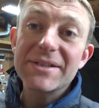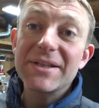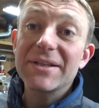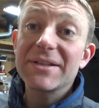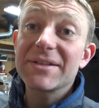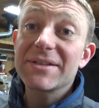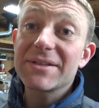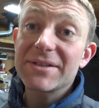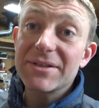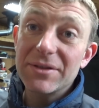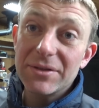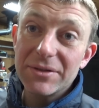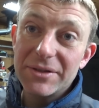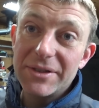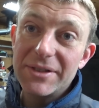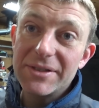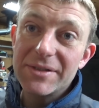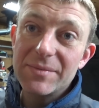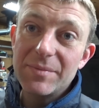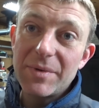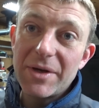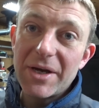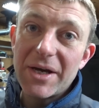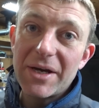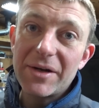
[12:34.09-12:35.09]
It still needs
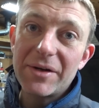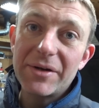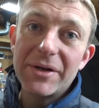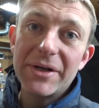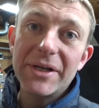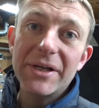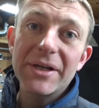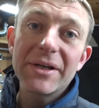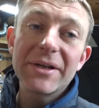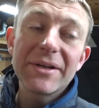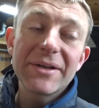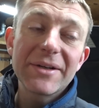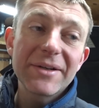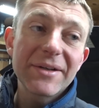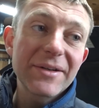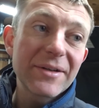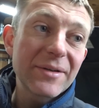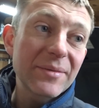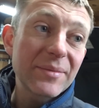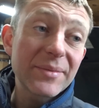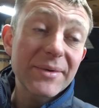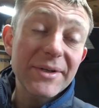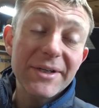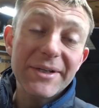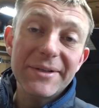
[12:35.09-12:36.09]
a battery,
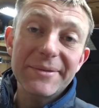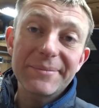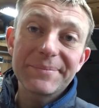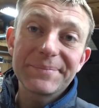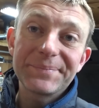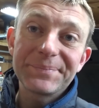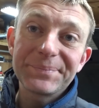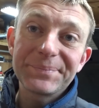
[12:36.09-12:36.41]
but